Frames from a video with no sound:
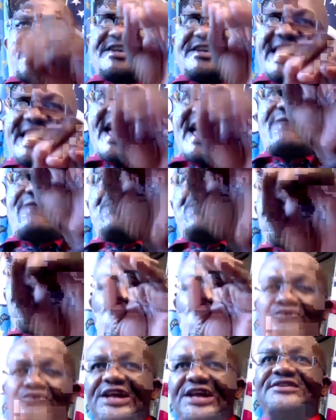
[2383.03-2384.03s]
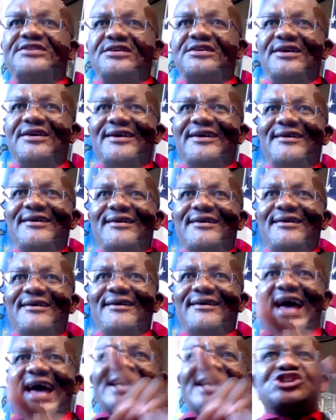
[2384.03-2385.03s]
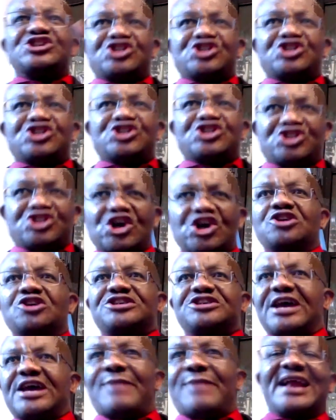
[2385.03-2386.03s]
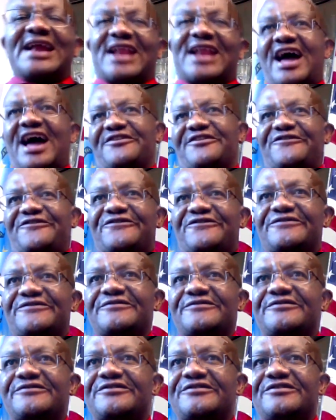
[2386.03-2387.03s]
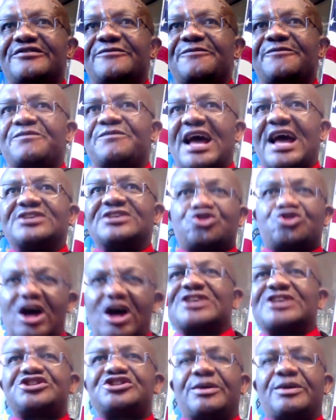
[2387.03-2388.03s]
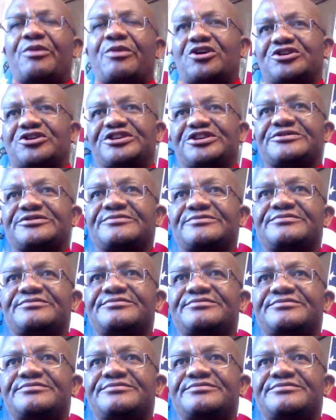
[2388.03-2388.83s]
that they have been wounded and shot them alive and trash the body.